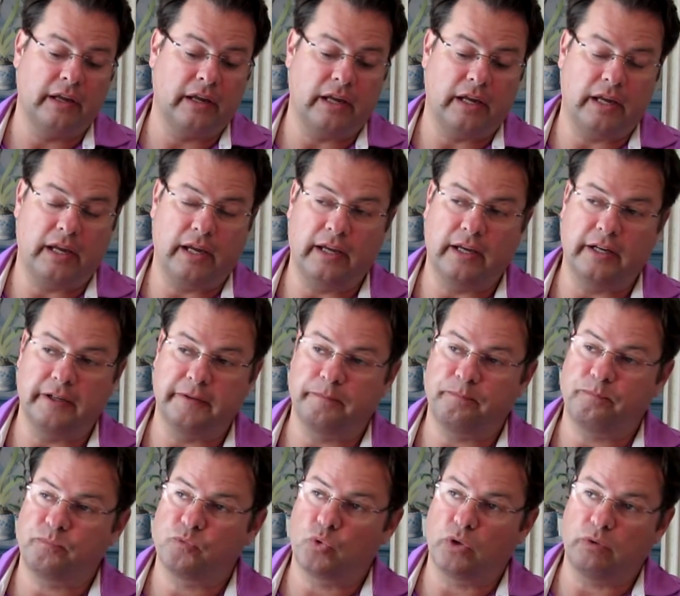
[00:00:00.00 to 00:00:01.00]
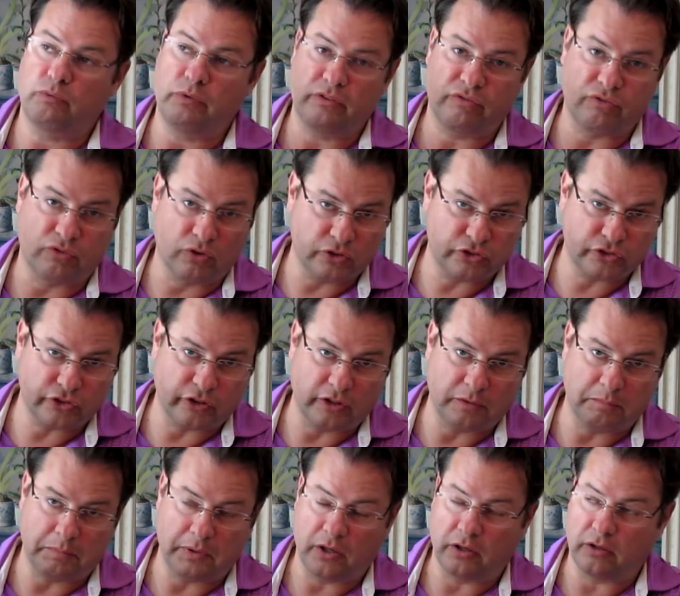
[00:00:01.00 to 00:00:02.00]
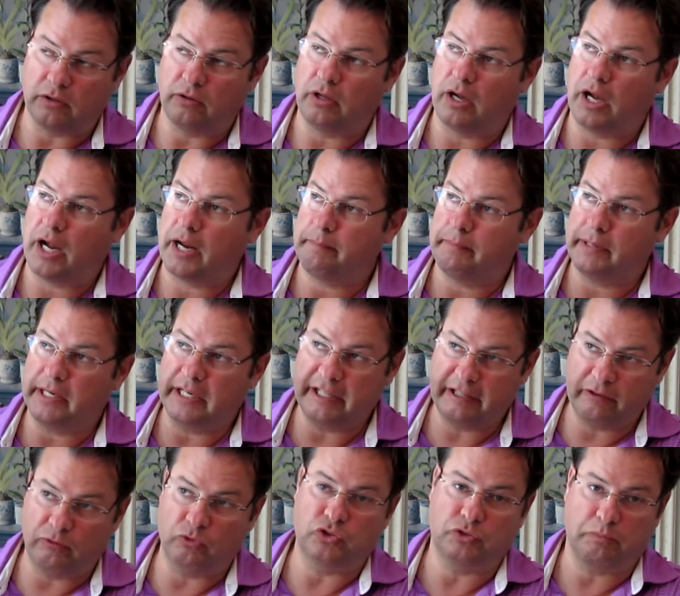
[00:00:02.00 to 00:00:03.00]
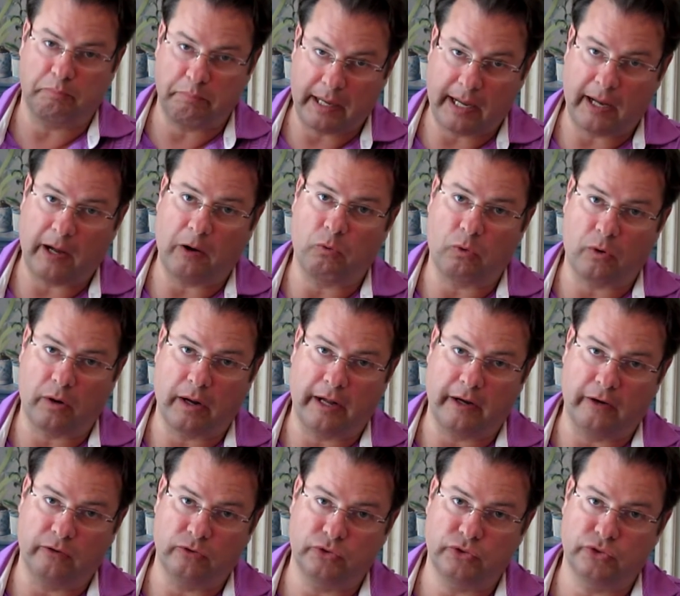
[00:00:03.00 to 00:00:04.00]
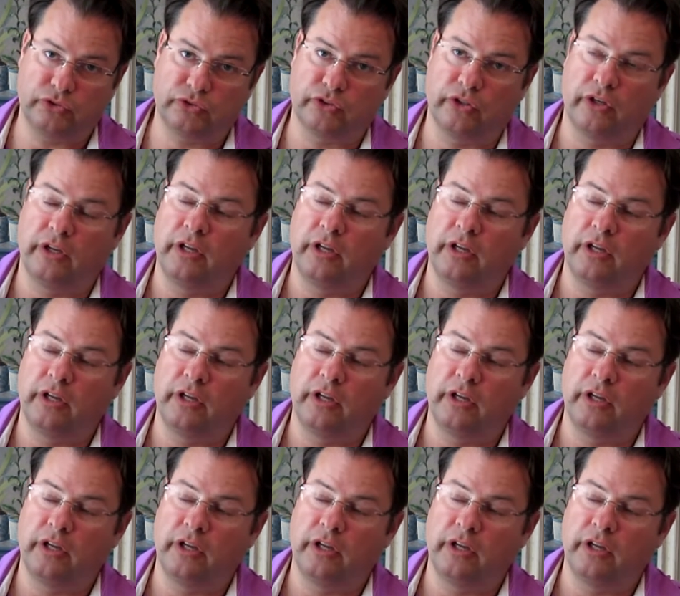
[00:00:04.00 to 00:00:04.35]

And when we first got the bottle, I mean, it was powerhouse.